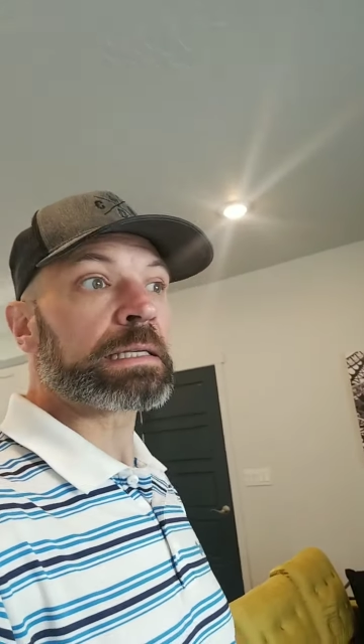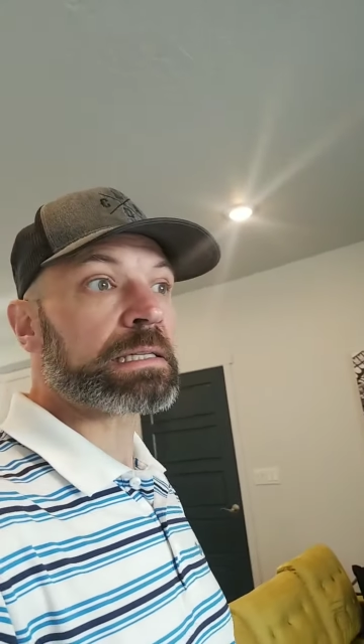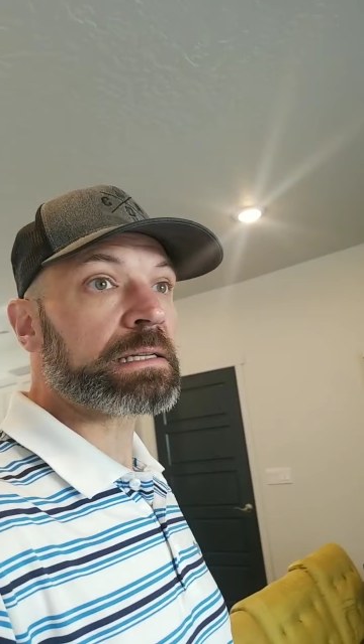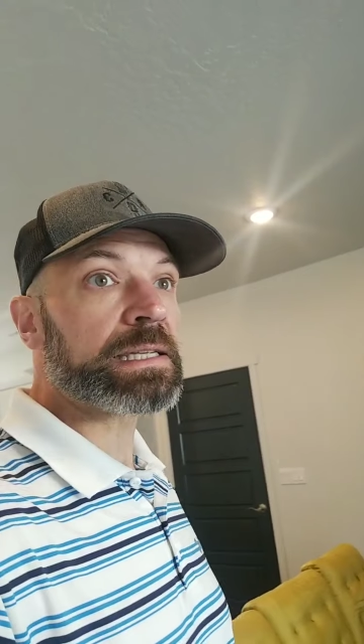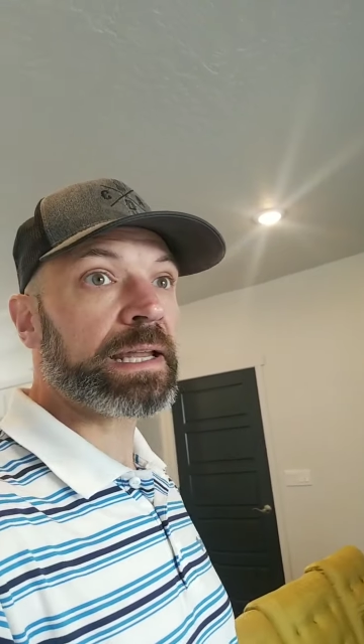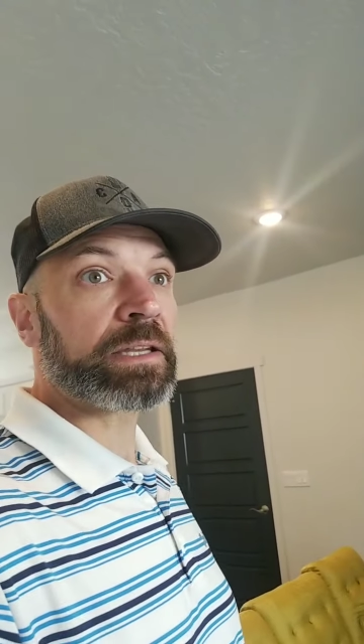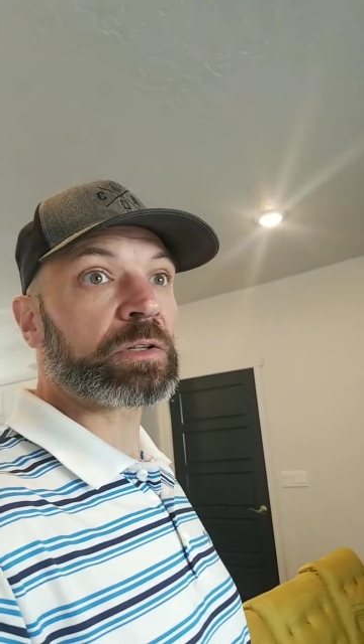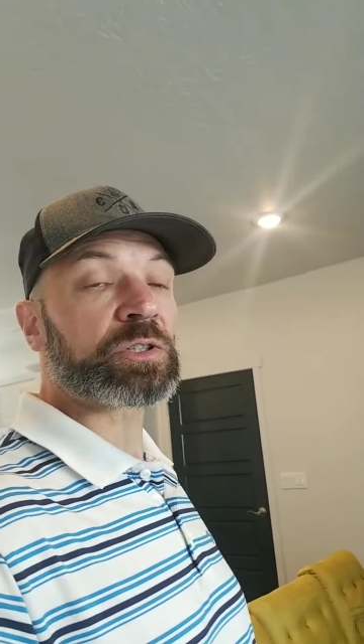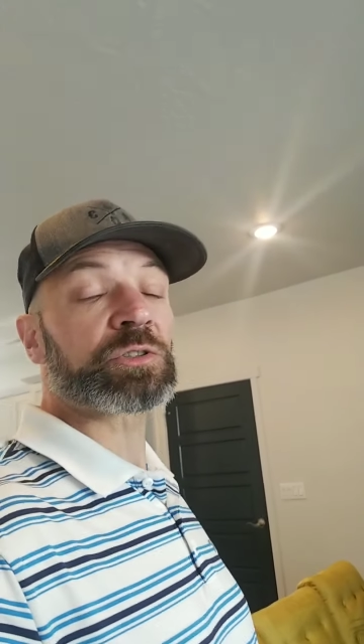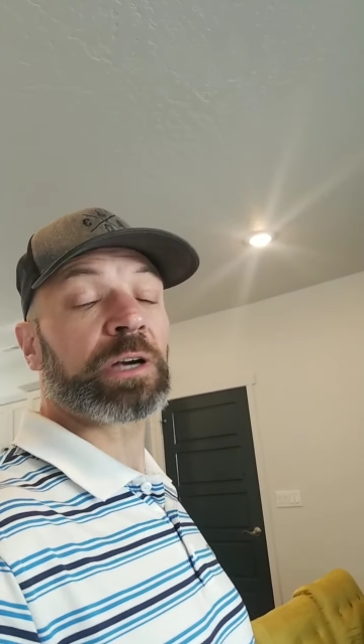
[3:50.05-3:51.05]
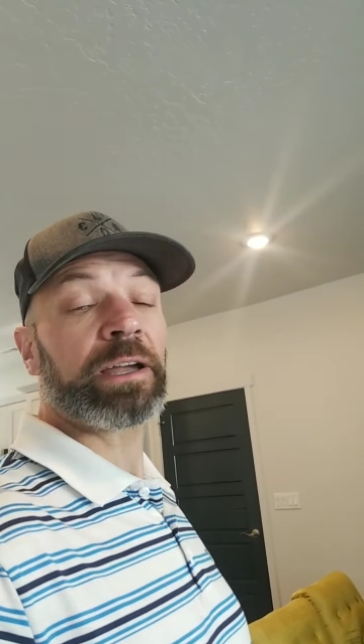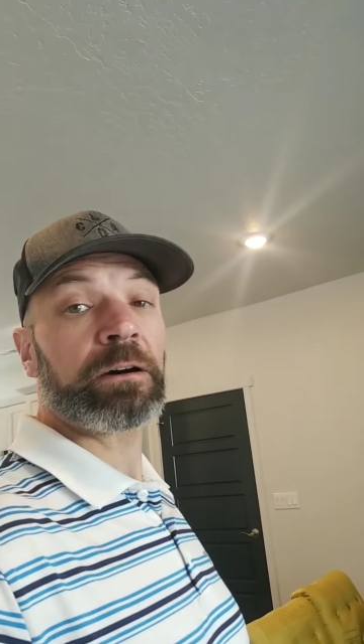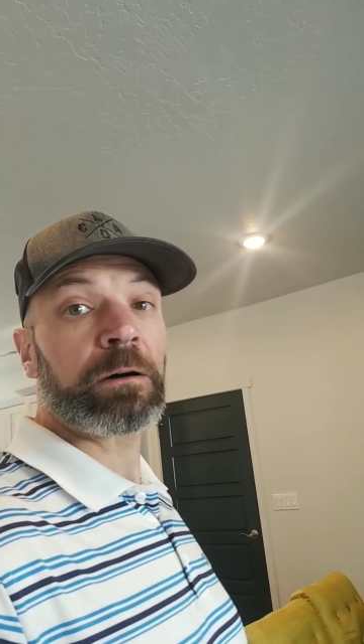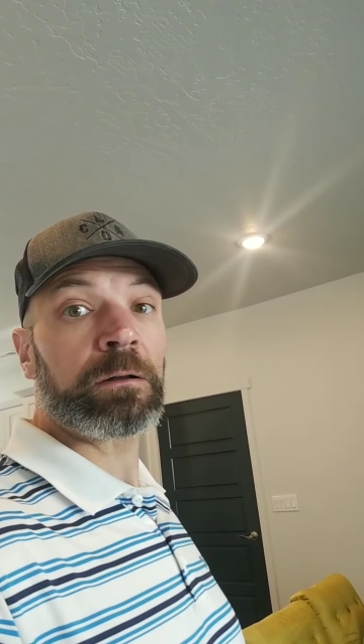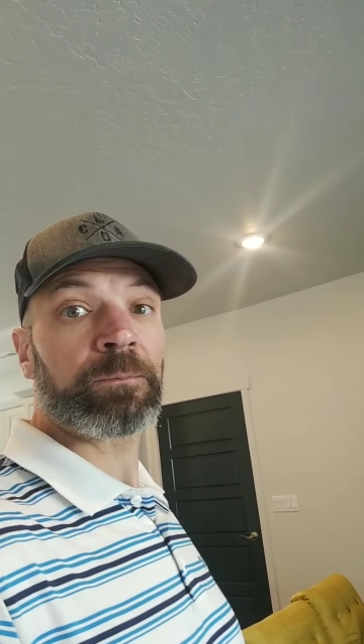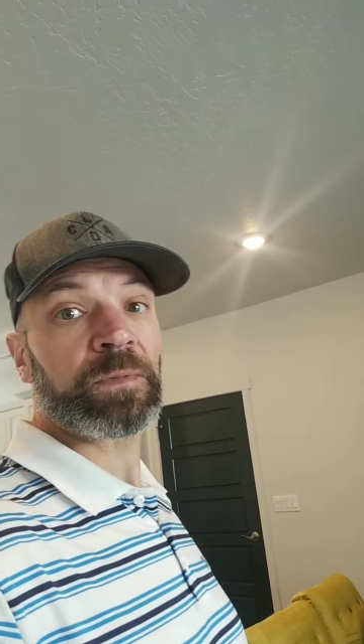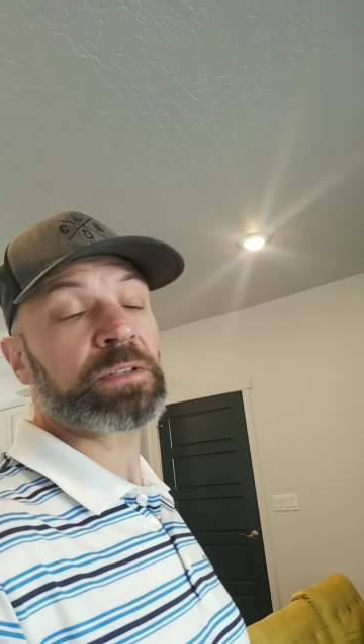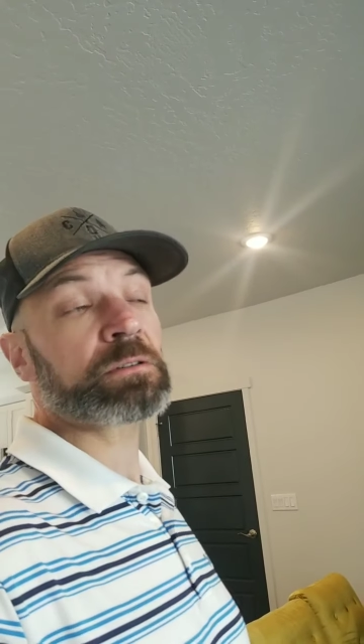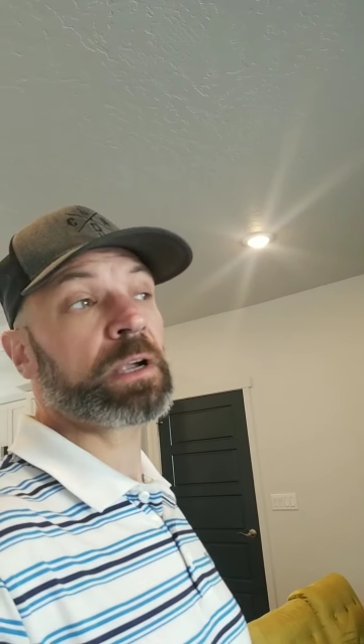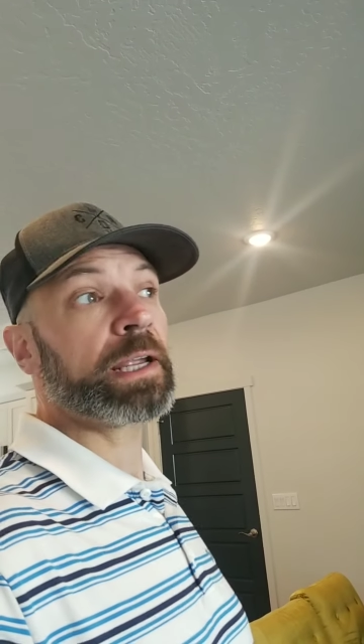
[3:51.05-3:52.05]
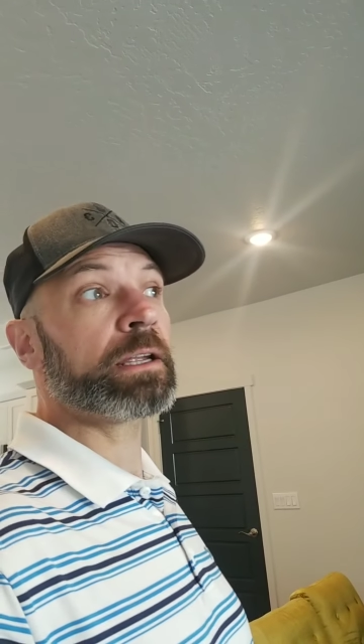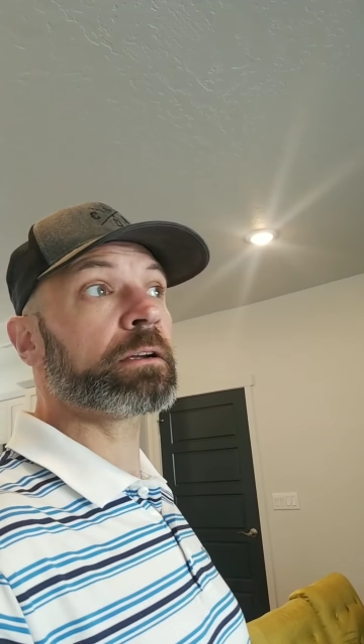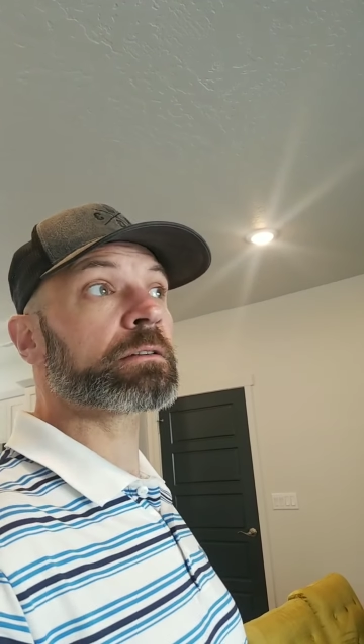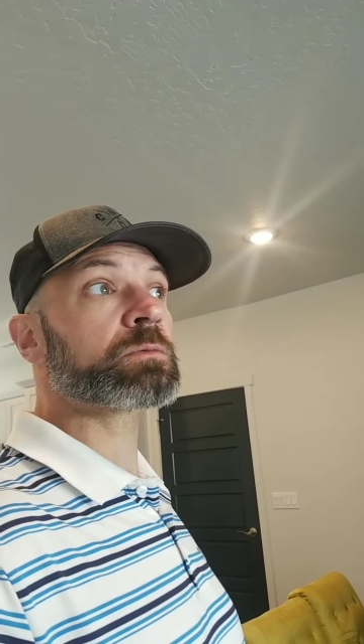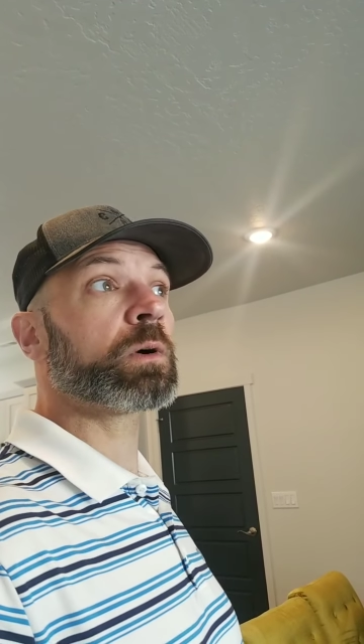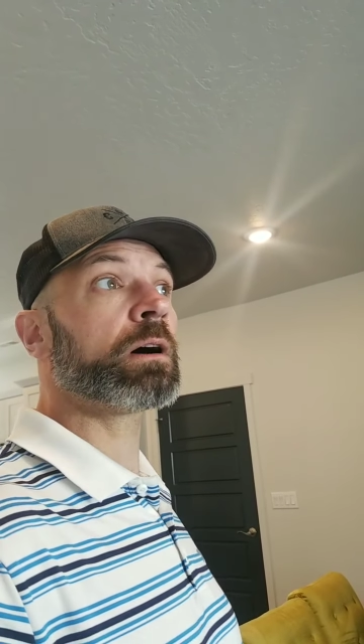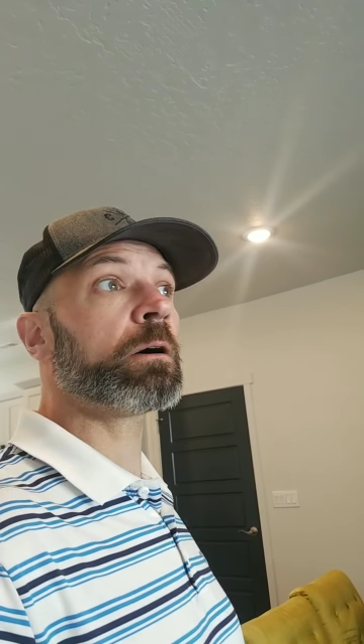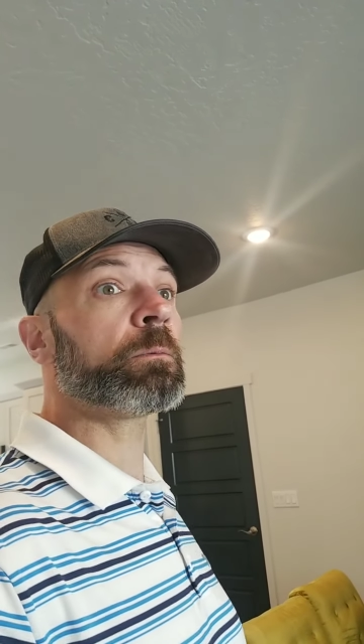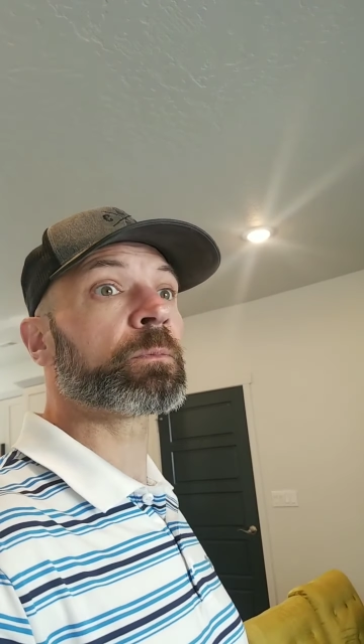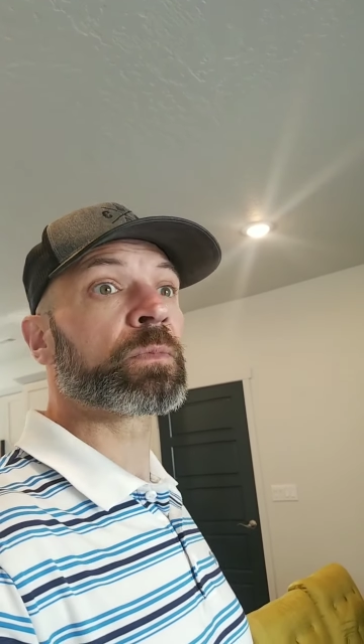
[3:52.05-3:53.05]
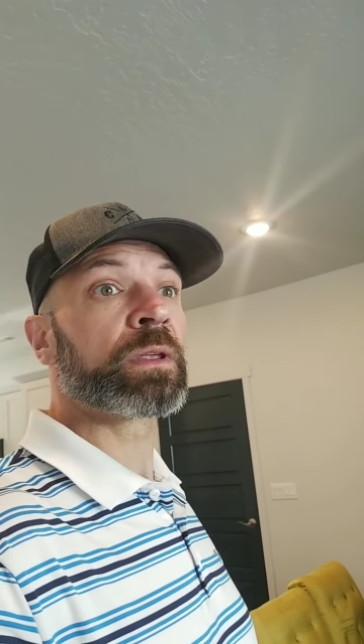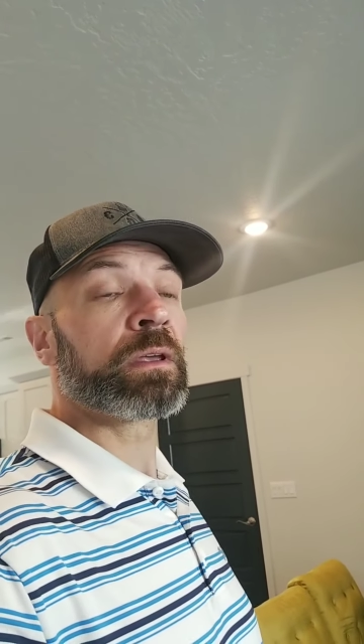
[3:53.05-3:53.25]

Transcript: Centennial Trail is right here as well.